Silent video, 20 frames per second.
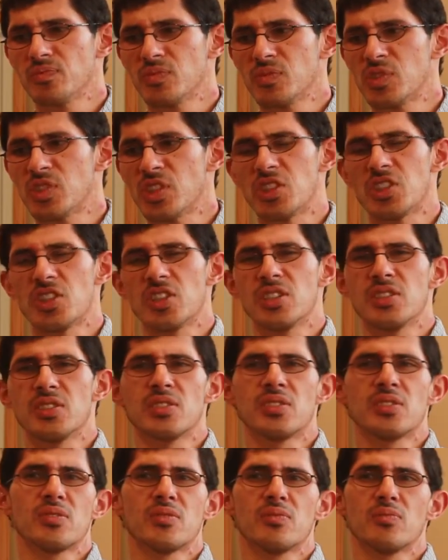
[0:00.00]
such
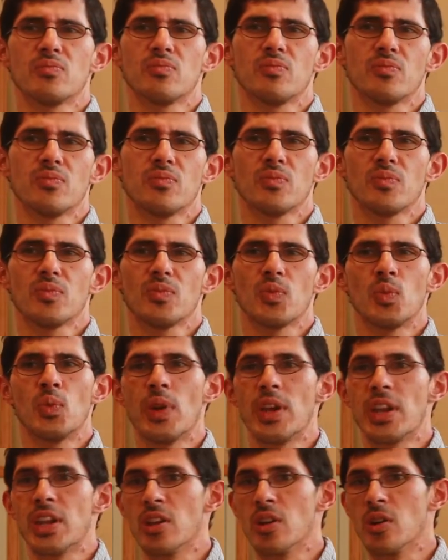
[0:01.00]
as
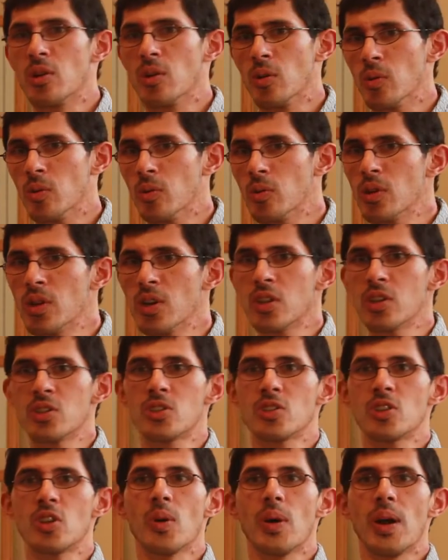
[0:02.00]
radio
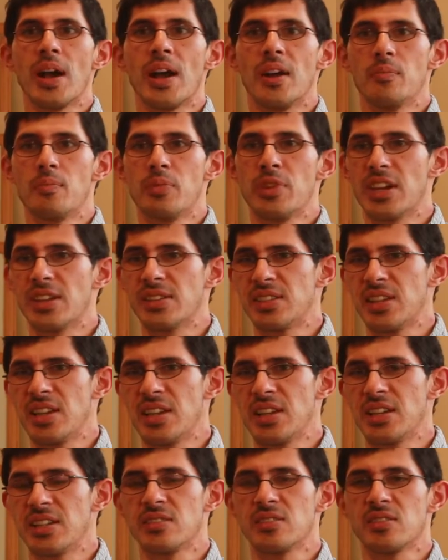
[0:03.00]
show at
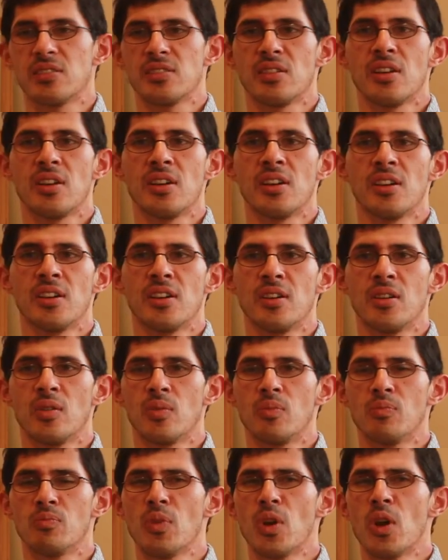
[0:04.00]
PSAs,
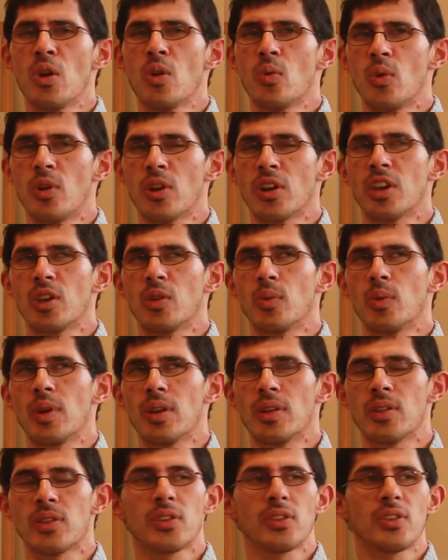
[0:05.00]
working
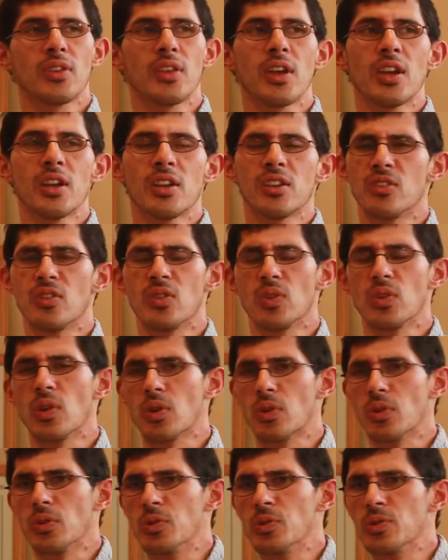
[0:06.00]
with
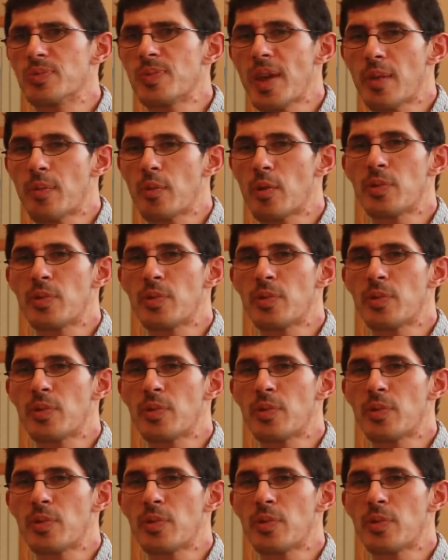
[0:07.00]
local newspaper